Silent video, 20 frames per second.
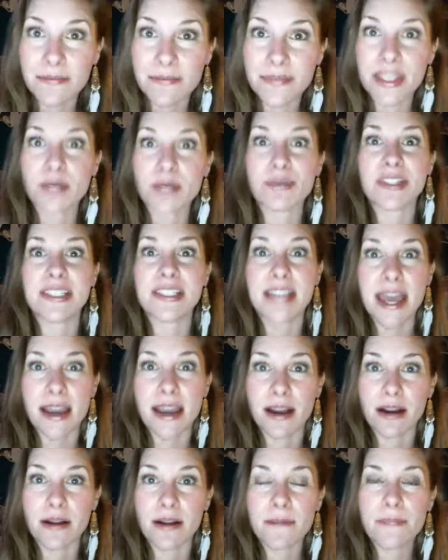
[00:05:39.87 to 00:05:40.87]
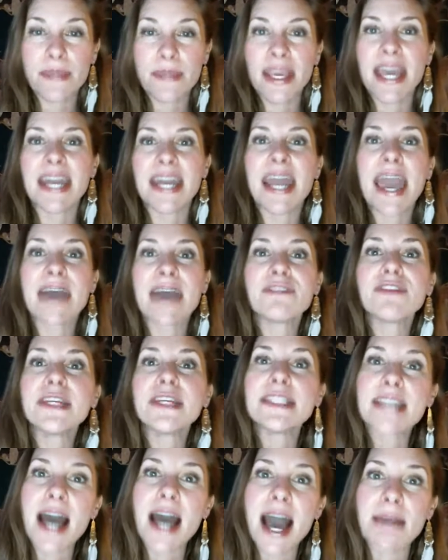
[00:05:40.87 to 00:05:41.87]
It was there. And every
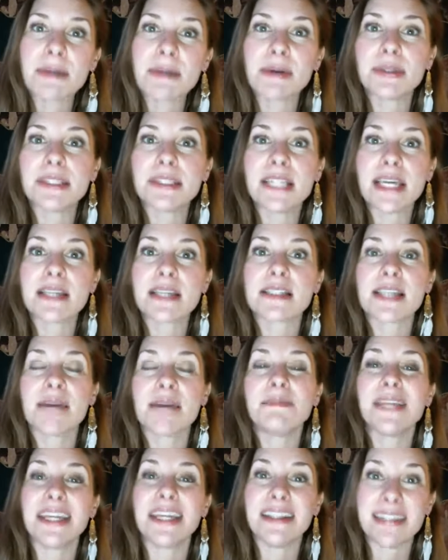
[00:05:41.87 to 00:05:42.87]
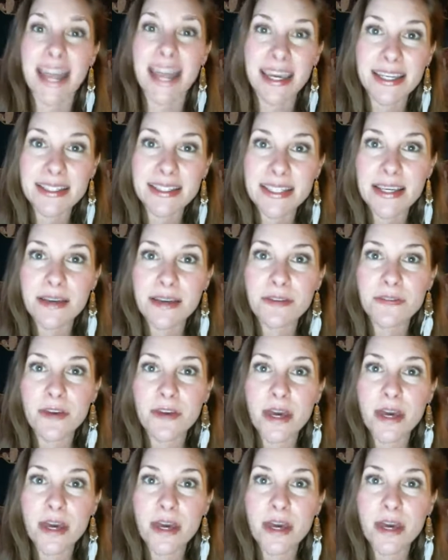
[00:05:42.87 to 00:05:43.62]
time I would think something negative